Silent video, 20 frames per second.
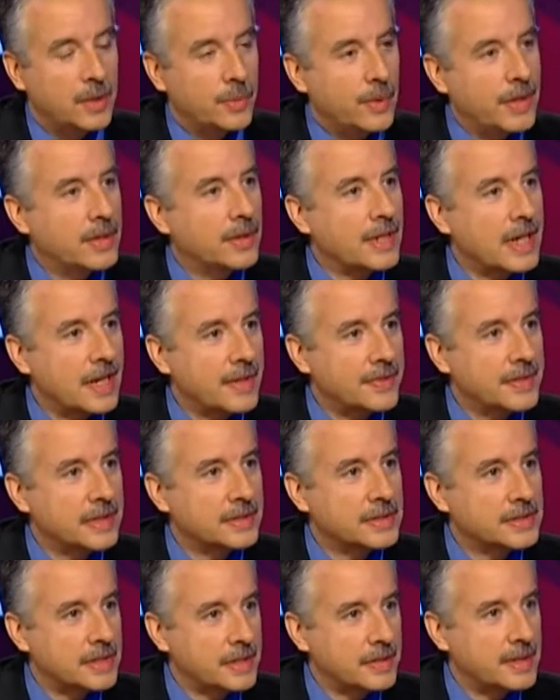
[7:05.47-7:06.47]
We don't have
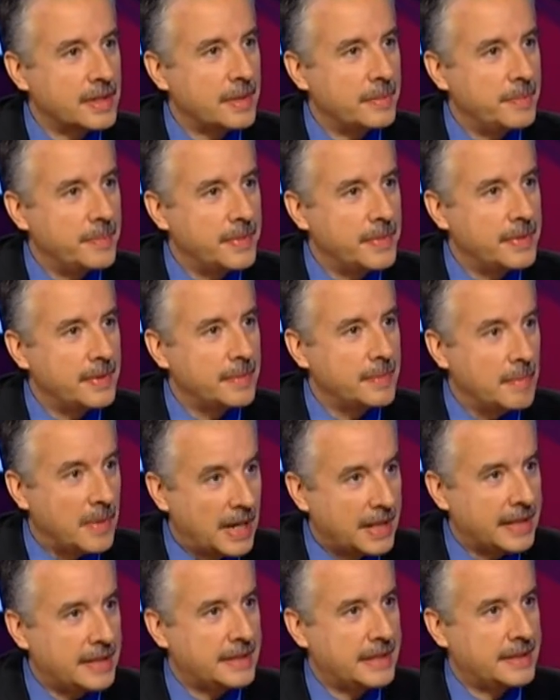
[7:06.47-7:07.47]
necessarily the
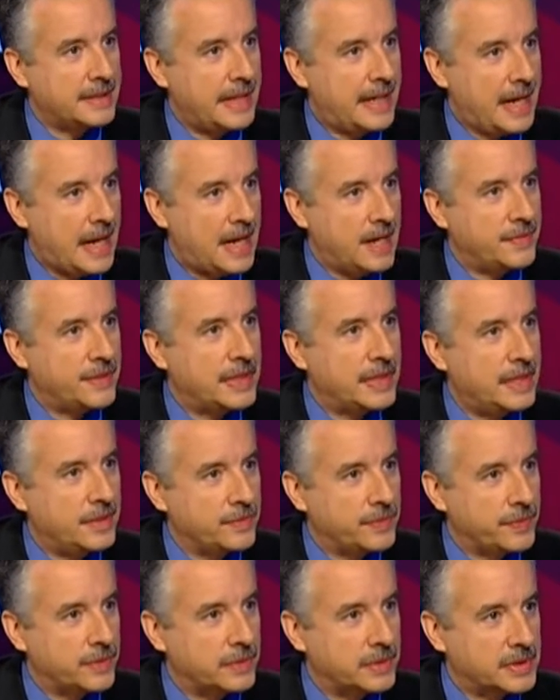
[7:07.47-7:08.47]
money that they have and the
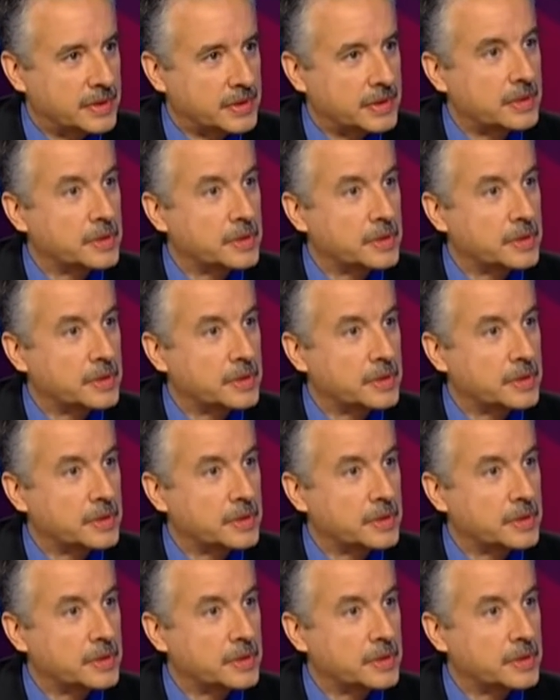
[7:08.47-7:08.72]
influence,